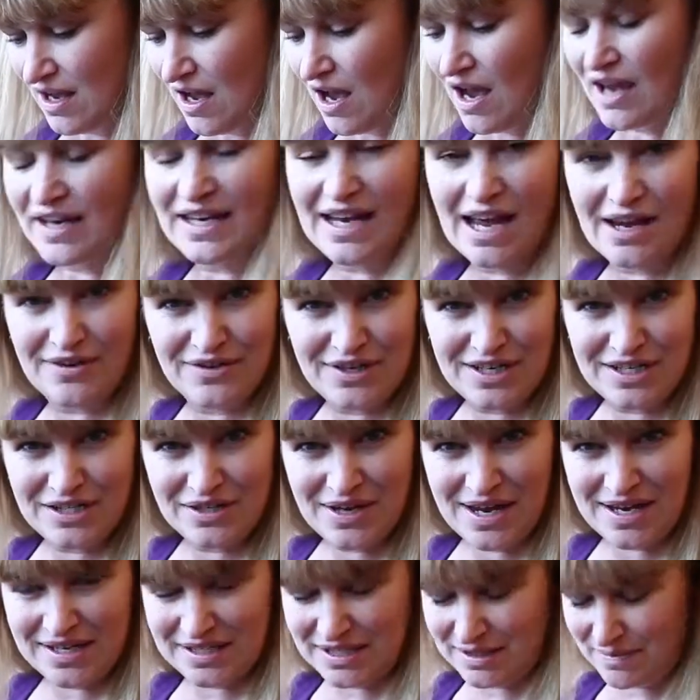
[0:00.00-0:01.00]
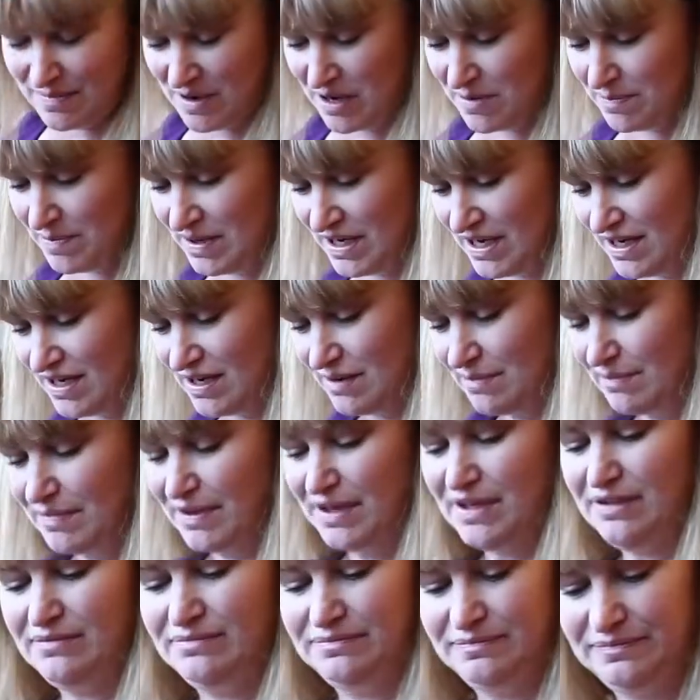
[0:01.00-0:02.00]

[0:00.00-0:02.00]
I now need to enter my PIN number.